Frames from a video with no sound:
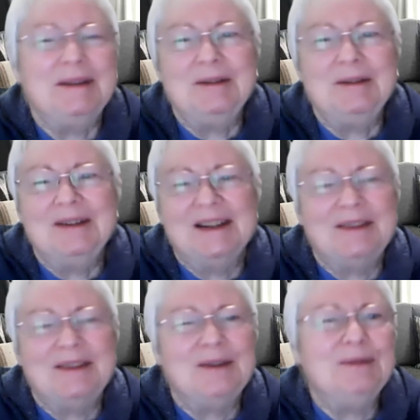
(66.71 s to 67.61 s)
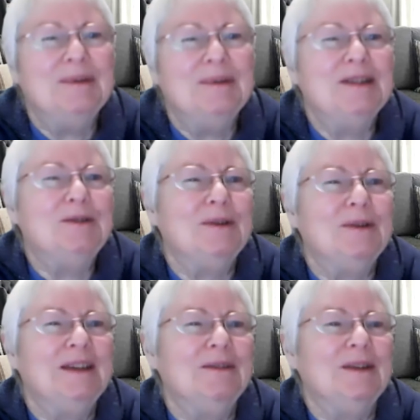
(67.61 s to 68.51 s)
and I thought you would enjoy
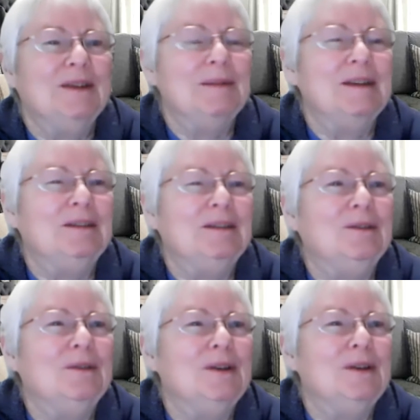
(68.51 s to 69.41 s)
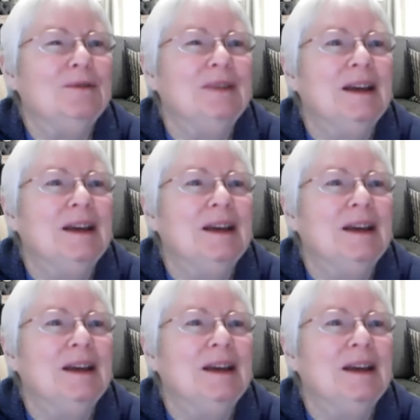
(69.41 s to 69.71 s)
hearing about her own